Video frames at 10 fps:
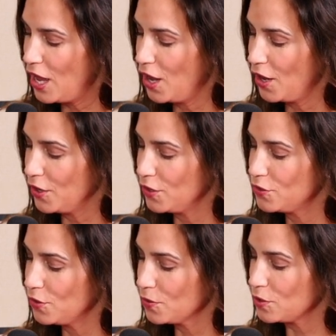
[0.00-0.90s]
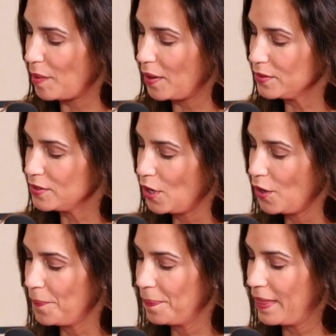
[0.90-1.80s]
Uh, you talked about
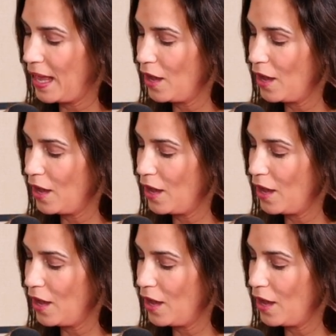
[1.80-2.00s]
um,